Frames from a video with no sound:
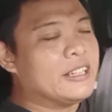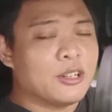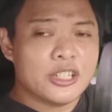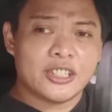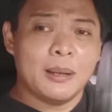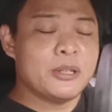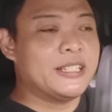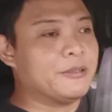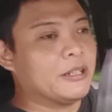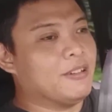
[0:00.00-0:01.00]
There are some
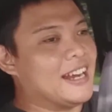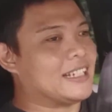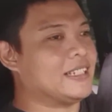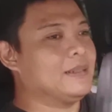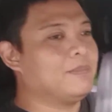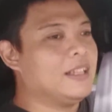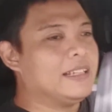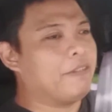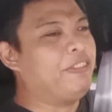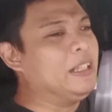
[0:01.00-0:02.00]
steering racks
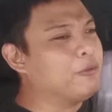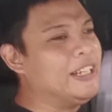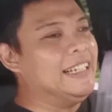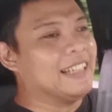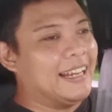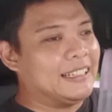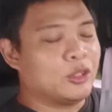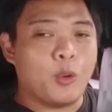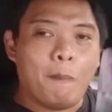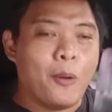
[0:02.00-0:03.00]
that feel really
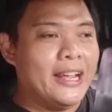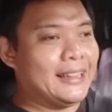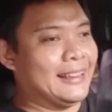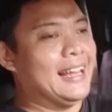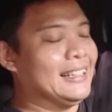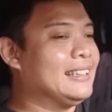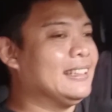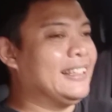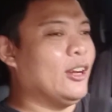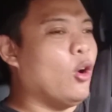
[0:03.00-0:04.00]
light to a point that
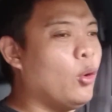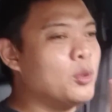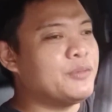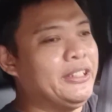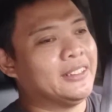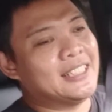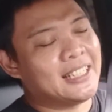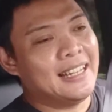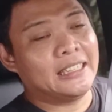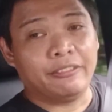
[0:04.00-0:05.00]
they almost feel
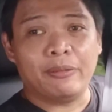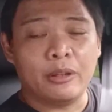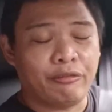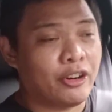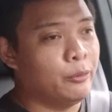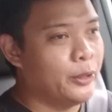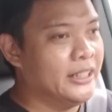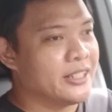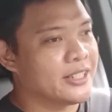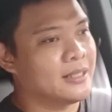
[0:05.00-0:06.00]
disconnected from the front
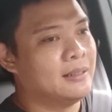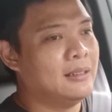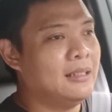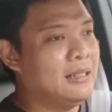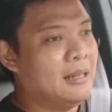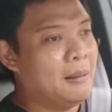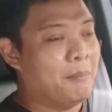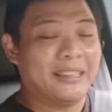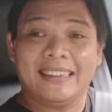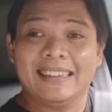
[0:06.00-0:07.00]
wheels.
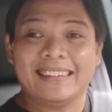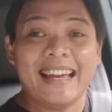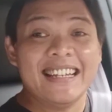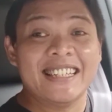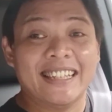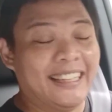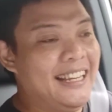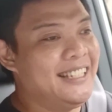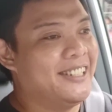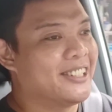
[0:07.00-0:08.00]
But that isn't the
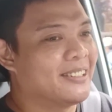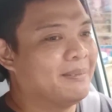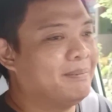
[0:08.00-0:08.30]
case here.